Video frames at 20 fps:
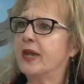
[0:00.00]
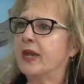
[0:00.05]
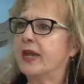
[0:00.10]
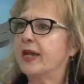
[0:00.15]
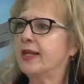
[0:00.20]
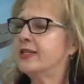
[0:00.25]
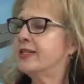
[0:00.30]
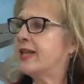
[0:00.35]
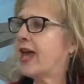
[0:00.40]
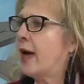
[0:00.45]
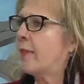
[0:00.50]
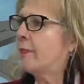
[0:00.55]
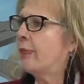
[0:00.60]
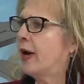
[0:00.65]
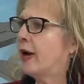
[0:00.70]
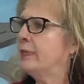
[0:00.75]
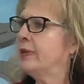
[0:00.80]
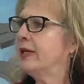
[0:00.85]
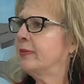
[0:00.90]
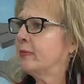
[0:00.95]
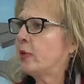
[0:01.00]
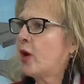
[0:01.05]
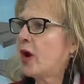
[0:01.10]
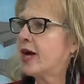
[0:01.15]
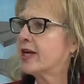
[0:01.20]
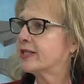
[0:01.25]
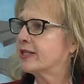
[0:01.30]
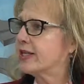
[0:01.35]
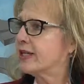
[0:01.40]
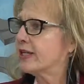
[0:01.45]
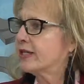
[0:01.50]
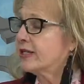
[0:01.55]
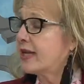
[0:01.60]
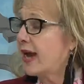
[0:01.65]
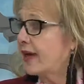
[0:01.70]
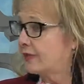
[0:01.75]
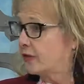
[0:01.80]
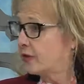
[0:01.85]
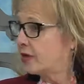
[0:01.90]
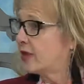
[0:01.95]
it's that public process
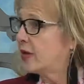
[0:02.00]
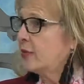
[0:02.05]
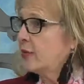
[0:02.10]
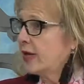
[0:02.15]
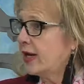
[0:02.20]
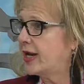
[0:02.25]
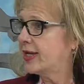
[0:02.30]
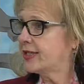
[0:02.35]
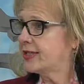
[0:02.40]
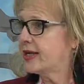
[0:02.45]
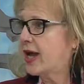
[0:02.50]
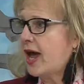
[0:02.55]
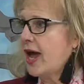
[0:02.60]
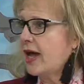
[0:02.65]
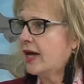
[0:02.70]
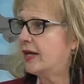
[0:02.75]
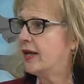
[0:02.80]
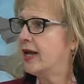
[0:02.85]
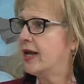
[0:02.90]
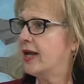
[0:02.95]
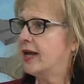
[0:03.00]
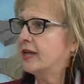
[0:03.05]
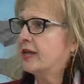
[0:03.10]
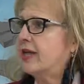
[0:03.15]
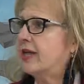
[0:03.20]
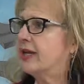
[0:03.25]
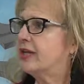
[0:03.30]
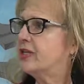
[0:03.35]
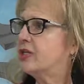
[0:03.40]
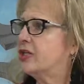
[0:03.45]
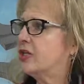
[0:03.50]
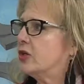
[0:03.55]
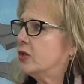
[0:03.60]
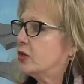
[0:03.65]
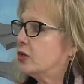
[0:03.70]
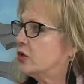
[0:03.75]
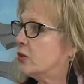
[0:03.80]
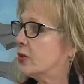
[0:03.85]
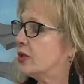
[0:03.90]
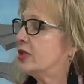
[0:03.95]
after someone has died that is
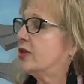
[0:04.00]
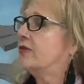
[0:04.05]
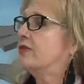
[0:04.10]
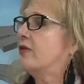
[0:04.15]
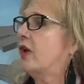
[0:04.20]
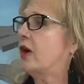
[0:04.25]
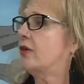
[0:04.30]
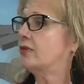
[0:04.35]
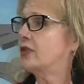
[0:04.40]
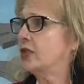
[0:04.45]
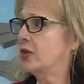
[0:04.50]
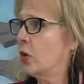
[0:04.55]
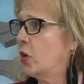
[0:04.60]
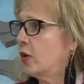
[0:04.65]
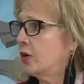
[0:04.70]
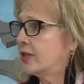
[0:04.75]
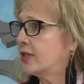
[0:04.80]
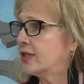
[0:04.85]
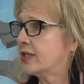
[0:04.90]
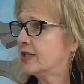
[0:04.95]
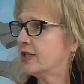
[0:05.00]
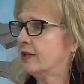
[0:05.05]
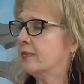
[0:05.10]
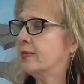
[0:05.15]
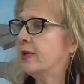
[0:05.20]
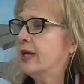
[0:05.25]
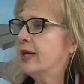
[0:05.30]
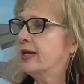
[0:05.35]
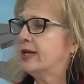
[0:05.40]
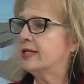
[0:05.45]
used, which involves the court system,